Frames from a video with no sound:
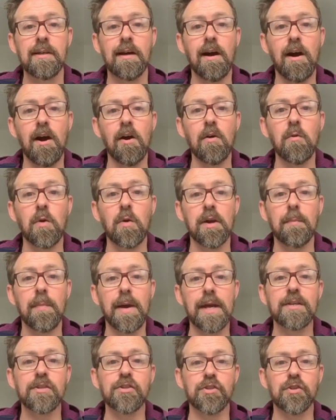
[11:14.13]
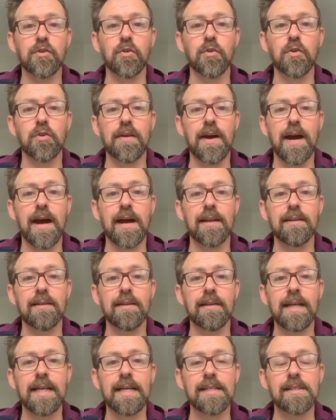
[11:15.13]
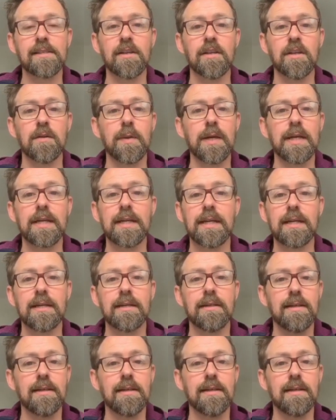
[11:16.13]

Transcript: I want to make sure that it's going to be